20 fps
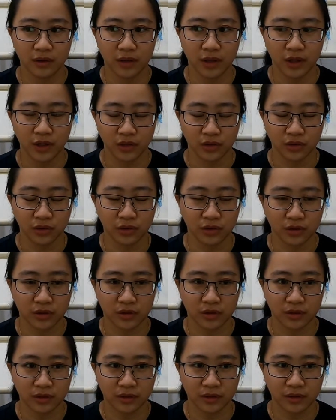include
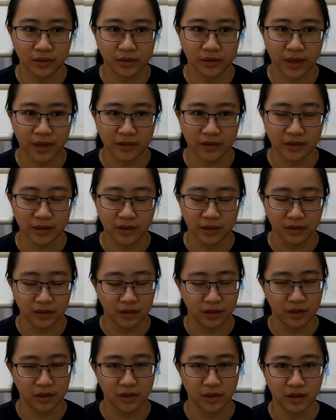that
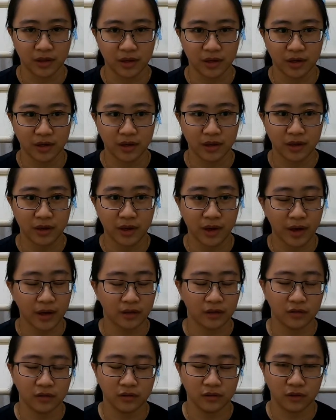in the
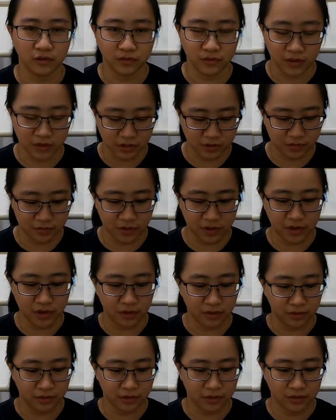end of this
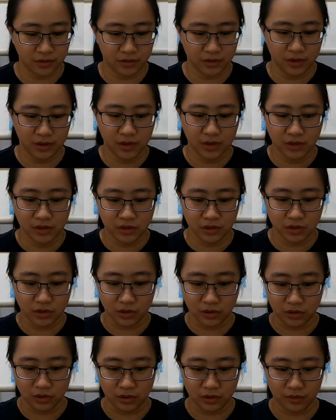video,
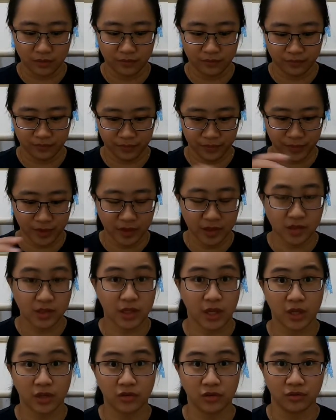so
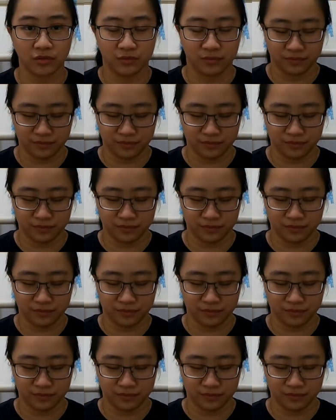stay tuned.